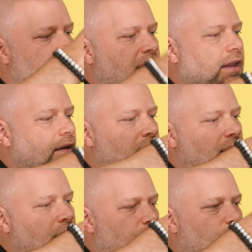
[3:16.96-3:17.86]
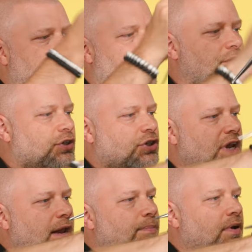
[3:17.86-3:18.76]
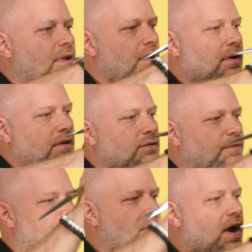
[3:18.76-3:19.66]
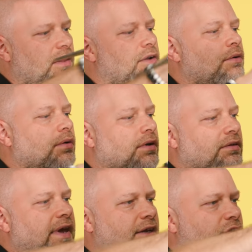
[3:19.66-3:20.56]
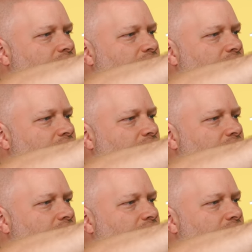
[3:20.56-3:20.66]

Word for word: a kind of rounded shape to follow the head